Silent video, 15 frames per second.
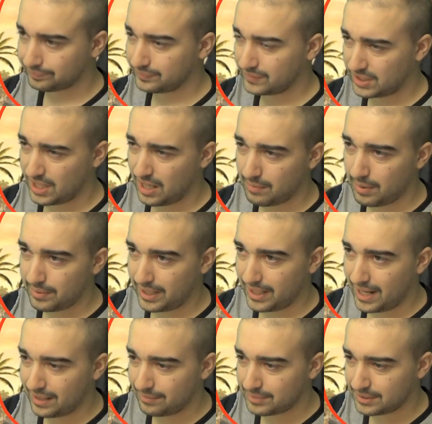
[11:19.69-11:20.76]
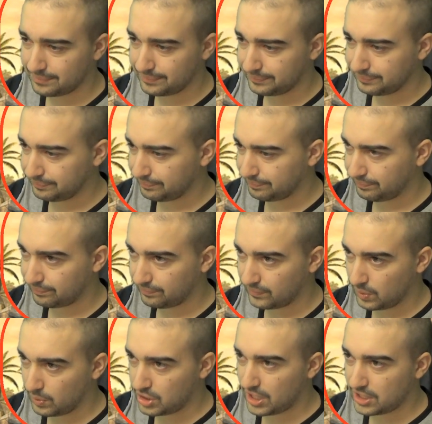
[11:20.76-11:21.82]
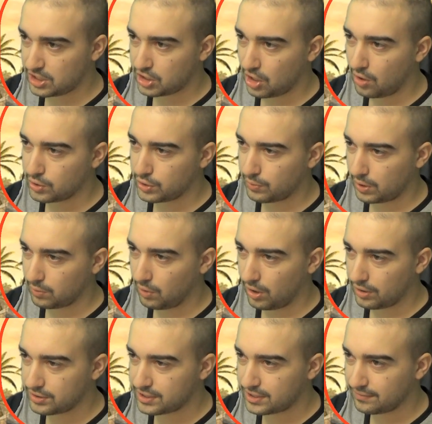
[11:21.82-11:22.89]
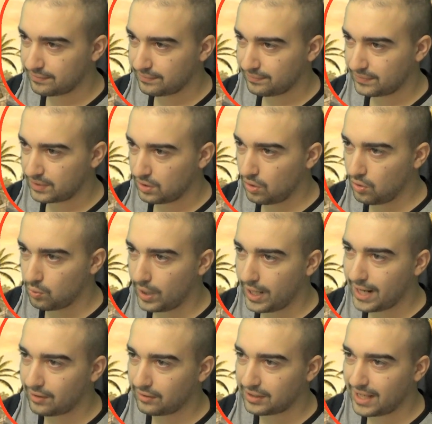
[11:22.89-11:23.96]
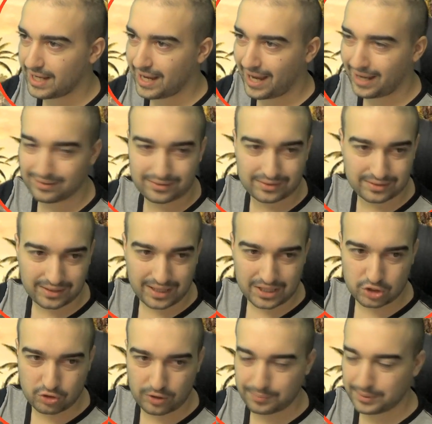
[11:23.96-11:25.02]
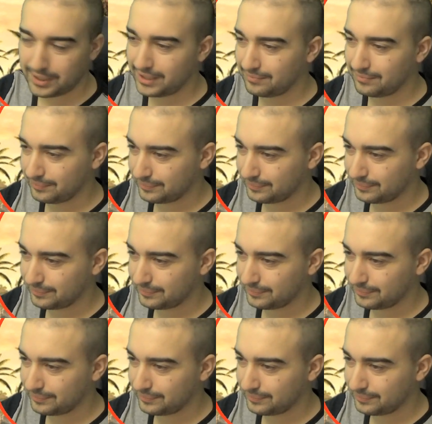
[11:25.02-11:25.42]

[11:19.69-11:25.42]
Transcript: Just can't remember their names. Wish i actually told you what it was. Oh, wow, look at that. That's trippy.